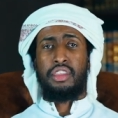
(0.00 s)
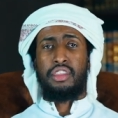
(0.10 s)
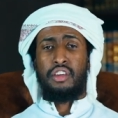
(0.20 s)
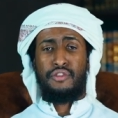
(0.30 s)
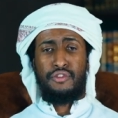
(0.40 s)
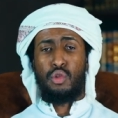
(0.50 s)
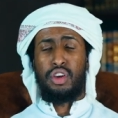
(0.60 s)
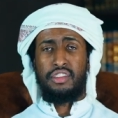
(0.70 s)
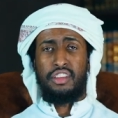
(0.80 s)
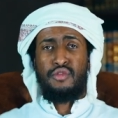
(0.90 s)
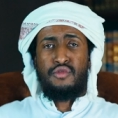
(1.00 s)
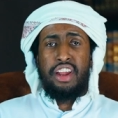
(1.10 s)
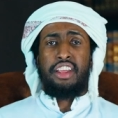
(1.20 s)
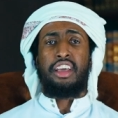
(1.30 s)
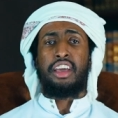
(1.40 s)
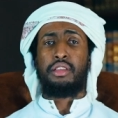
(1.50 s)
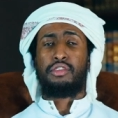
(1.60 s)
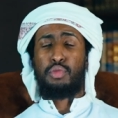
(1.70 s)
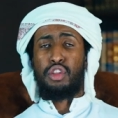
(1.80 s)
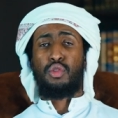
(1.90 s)
They're focused, they're ready, they're going to
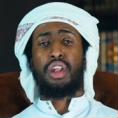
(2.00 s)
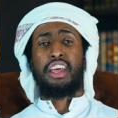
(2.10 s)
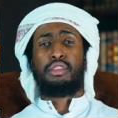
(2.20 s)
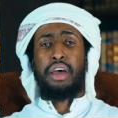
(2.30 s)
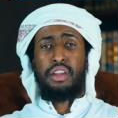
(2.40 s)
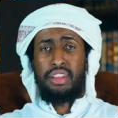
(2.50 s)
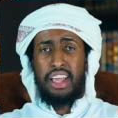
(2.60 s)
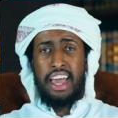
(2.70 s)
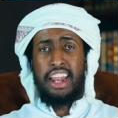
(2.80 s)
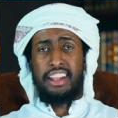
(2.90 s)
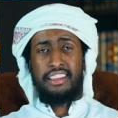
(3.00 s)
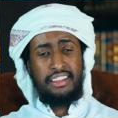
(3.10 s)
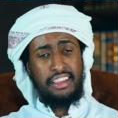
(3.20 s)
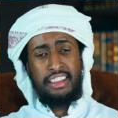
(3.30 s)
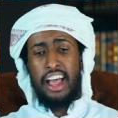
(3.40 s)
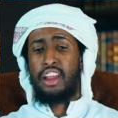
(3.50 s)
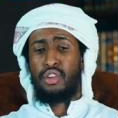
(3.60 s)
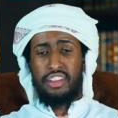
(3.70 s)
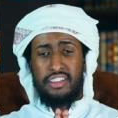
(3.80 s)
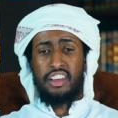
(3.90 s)
speak to Allah subhanahu wa ta'ala. This is a
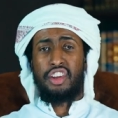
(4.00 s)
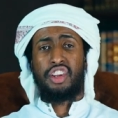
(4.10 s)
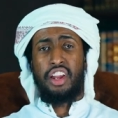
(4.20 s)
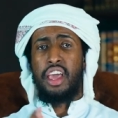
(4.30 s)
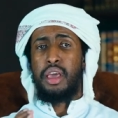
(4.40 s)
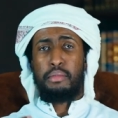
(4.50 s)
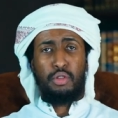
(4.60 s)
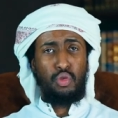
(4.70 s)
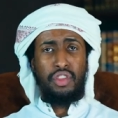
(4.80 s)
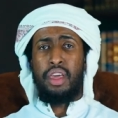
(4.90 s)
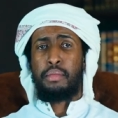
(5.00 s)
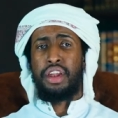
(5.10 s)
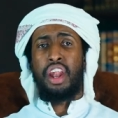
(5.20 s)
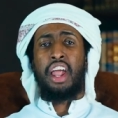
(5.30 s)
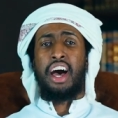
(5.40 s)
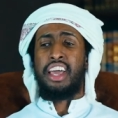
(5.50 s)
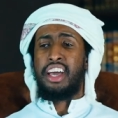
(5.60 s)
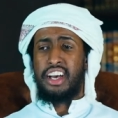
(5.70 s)
dialogue, discussion between them and Allah.